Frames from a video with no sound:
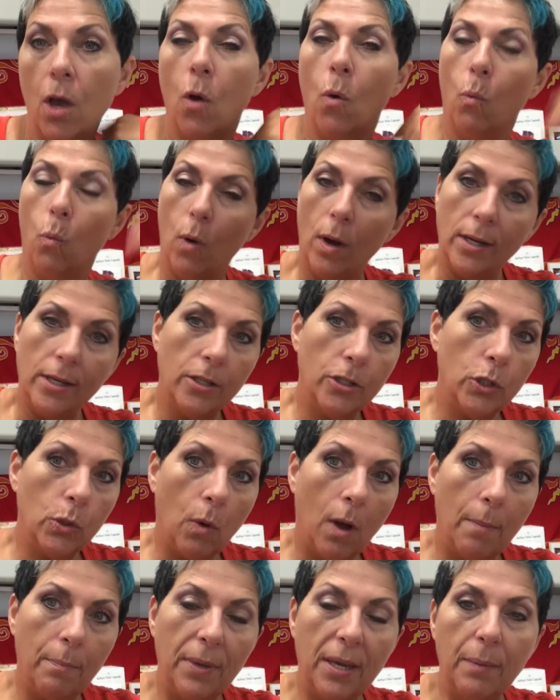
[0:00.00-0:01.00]
What did you
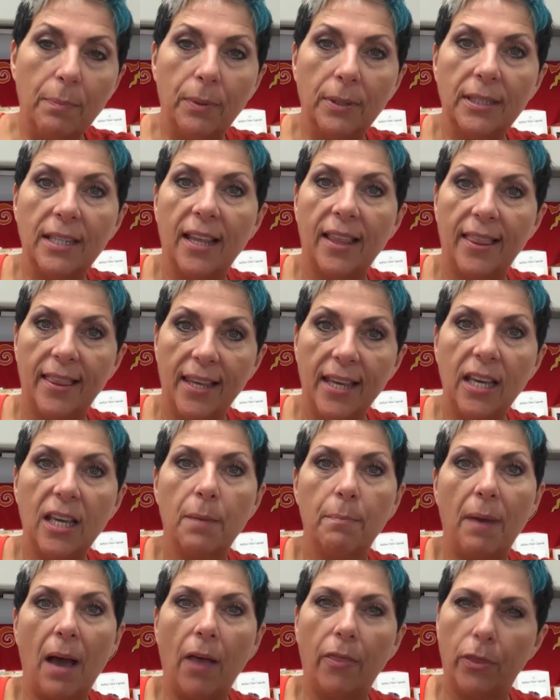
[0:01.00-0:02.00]
want people to think
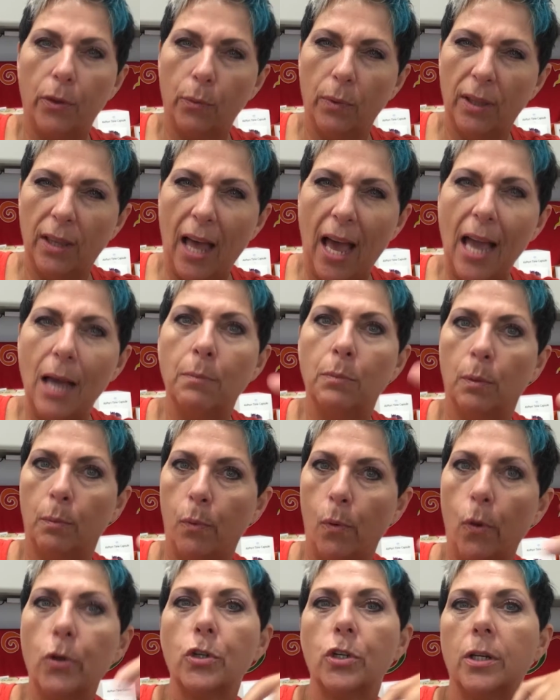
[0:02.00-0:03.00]
about the reliable
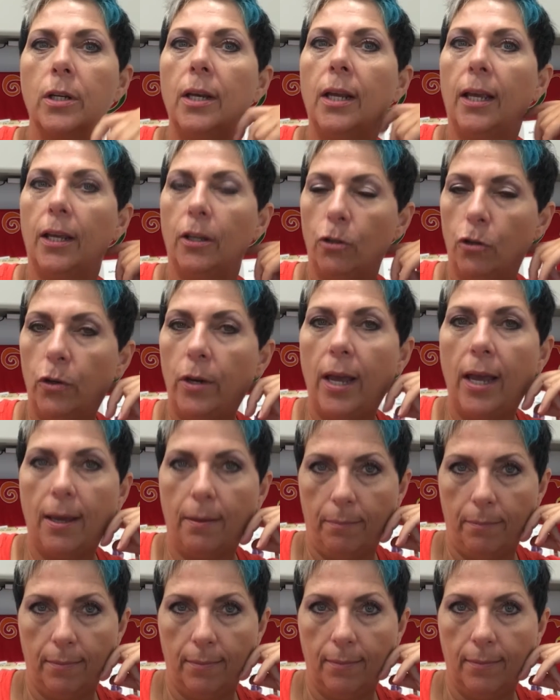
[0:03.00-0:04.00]
portion in your name?